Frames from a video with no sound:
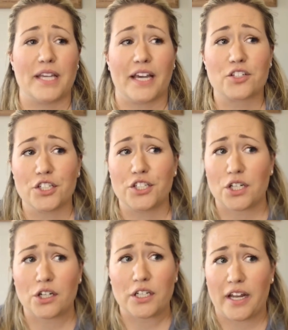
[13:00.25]
It was actually
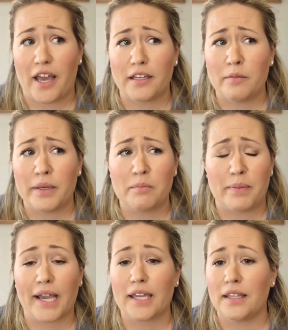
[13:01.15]
started at
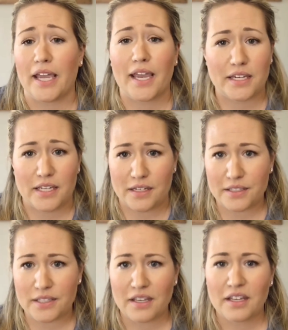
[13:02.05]
EB back in the
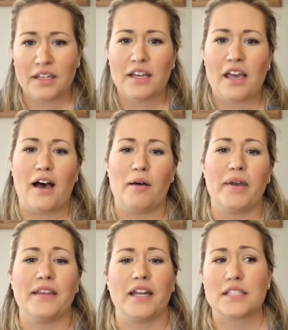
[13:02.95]
80s,
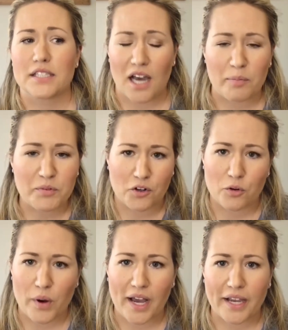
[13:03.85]
and then it stopped
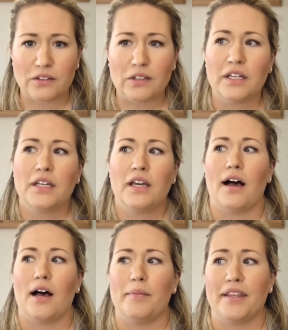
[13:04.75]
for a while.
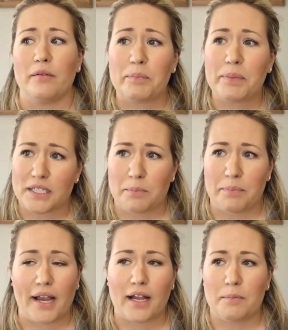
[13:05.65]
And then we picked it
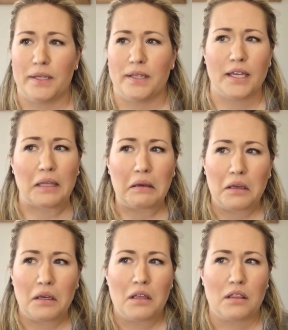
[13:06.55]
back up in like
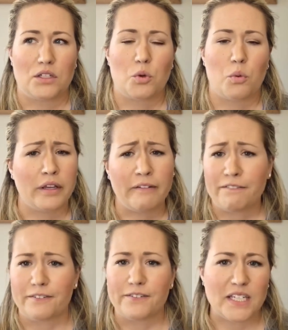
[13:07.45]
the
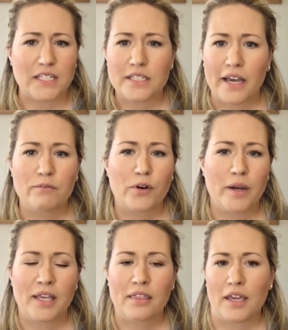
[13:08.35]
2015
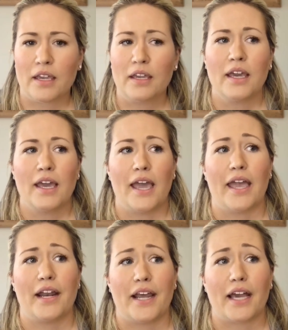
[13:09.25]
timeframe, I think.
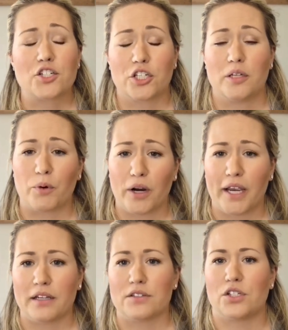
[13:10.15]
And it actually
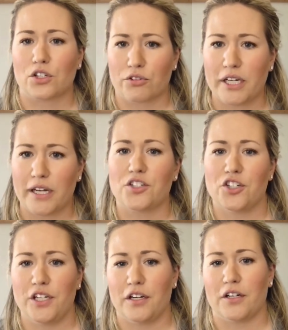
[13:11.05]
brings degreed
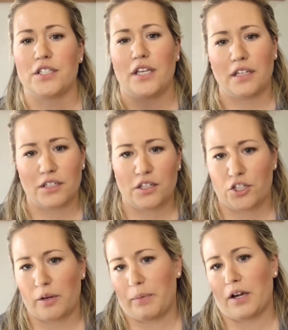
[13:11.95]
engineers into
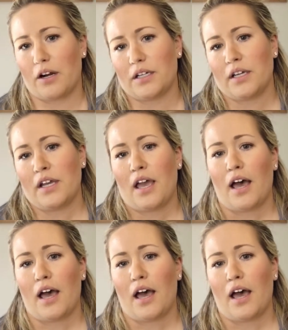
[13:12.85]
the shipyard